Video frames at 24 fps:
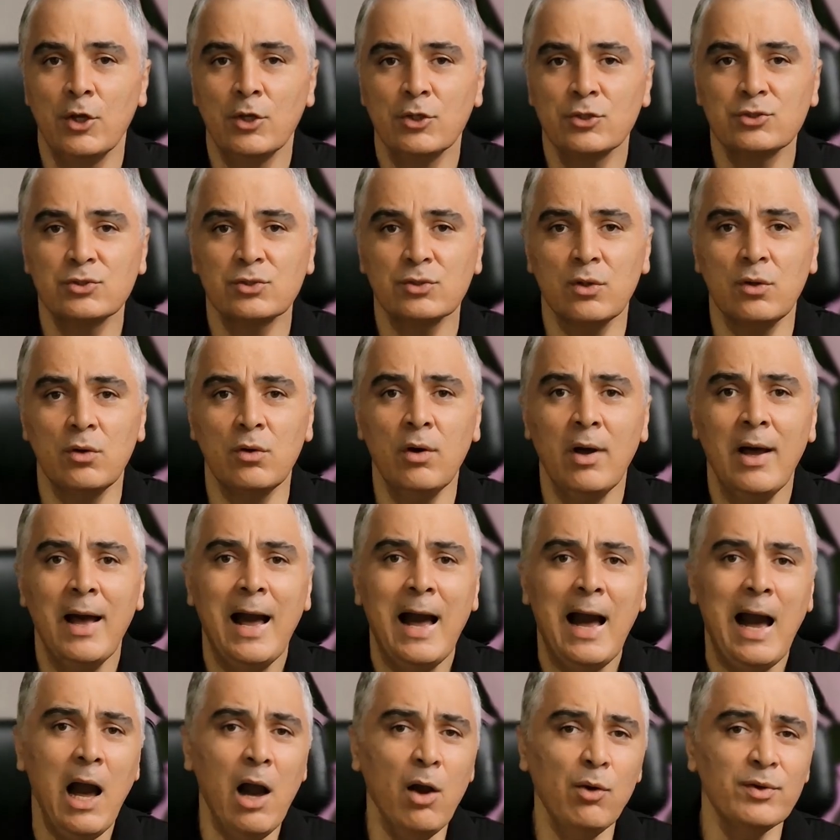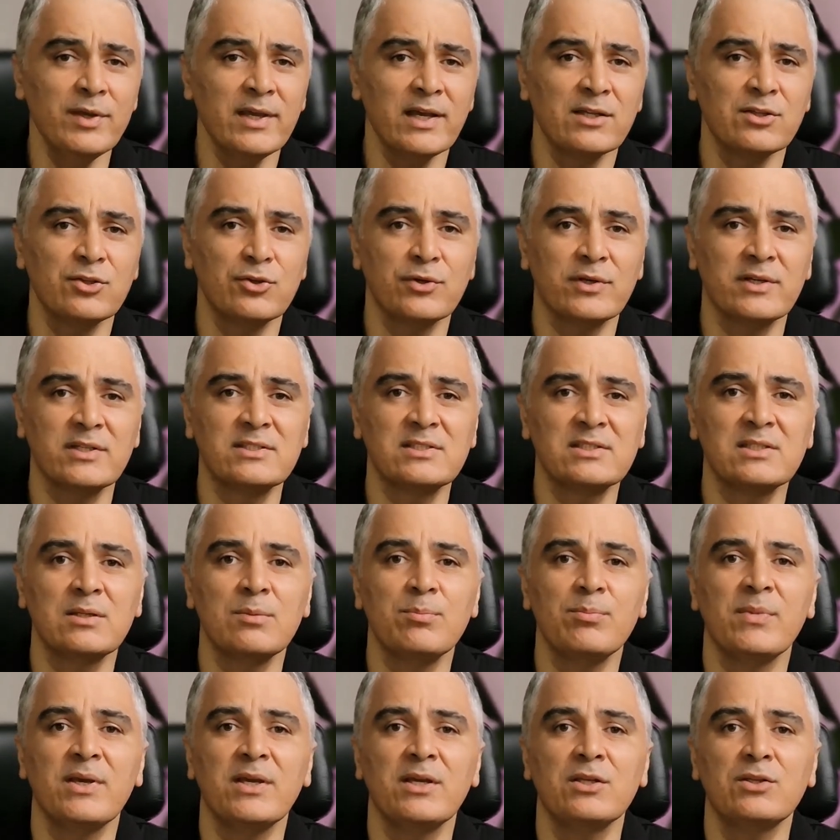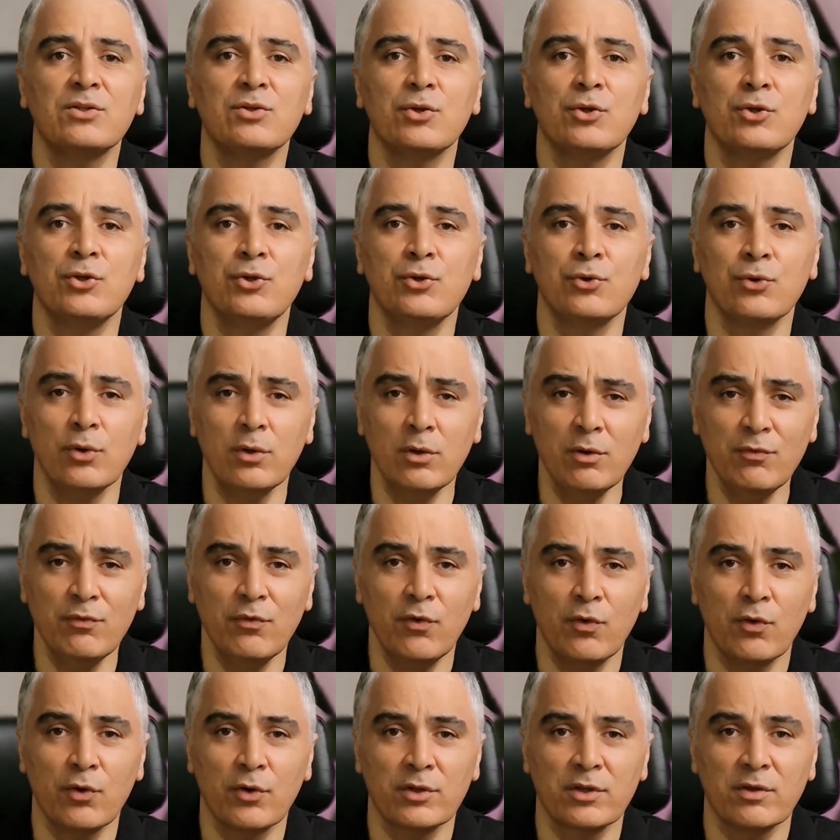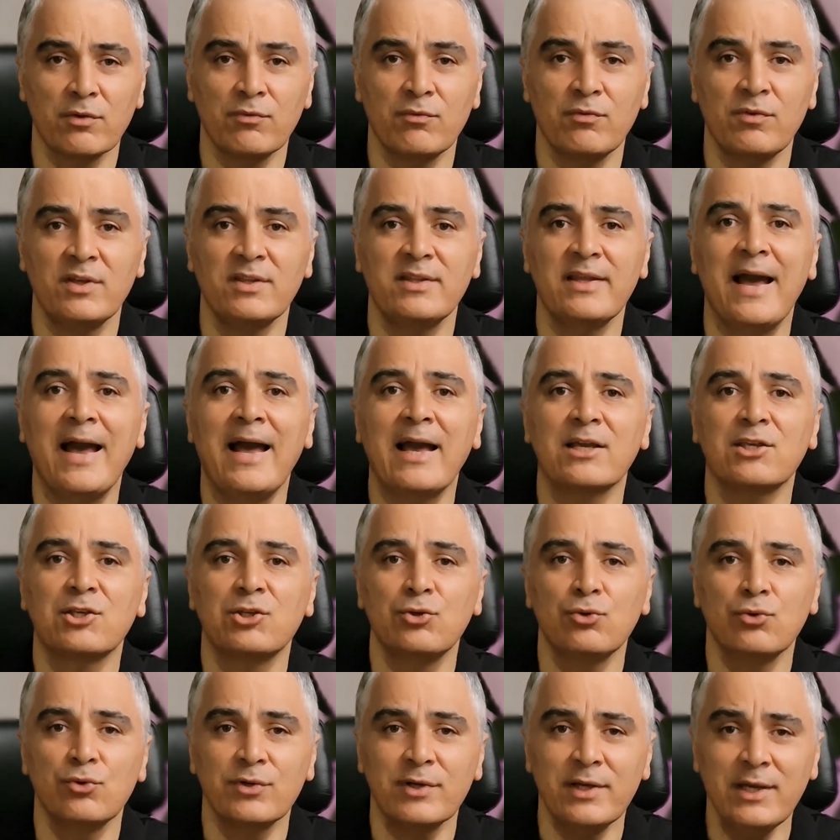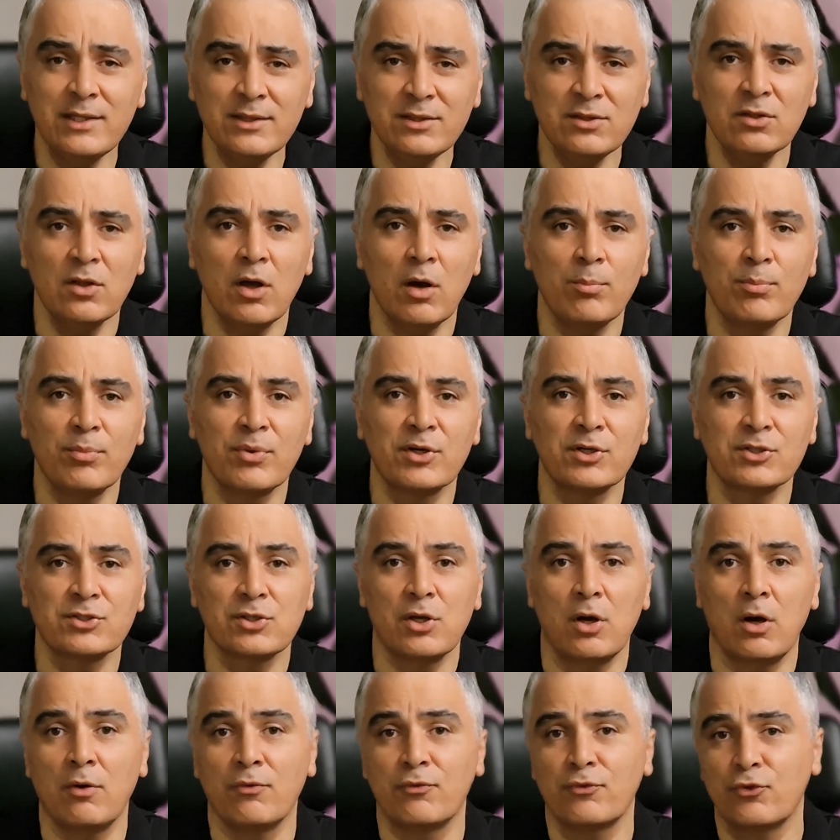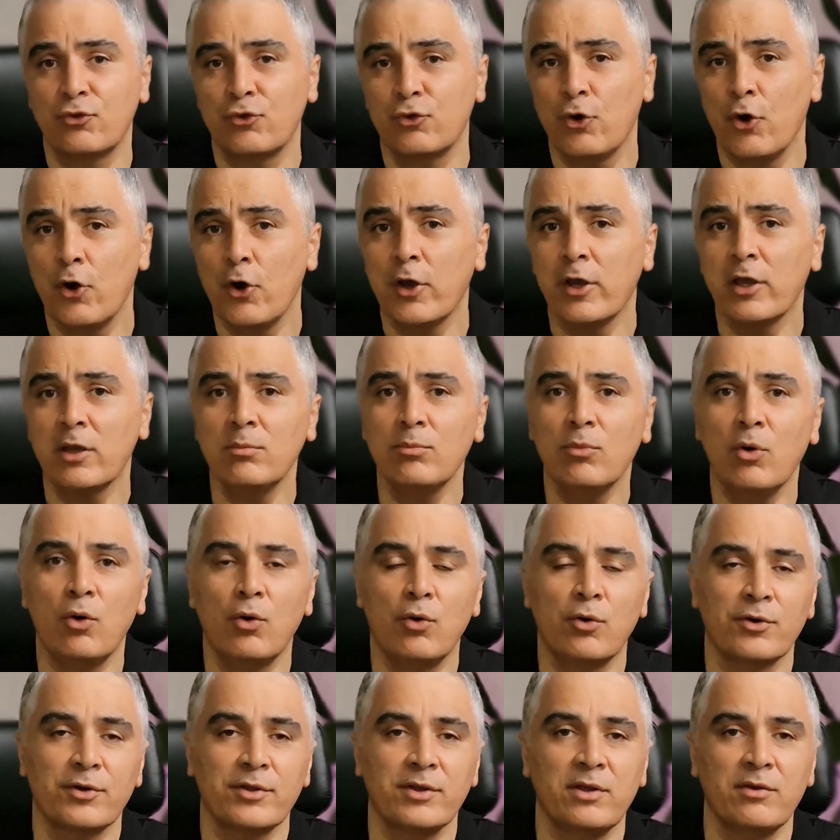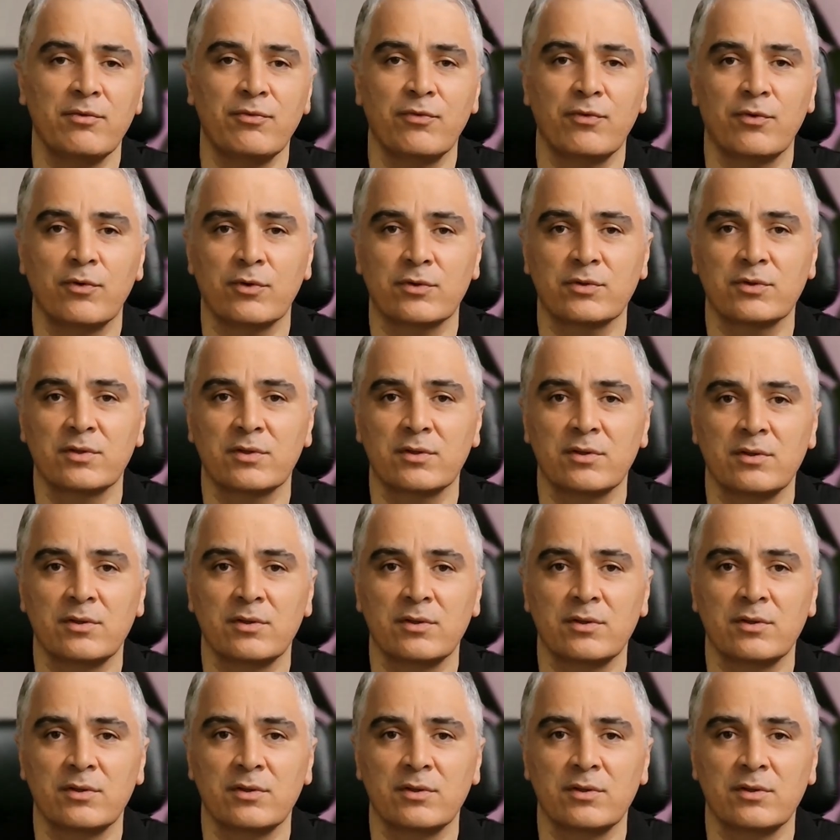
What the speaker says: So how can you estimate your work with accurate numbers of time or effort?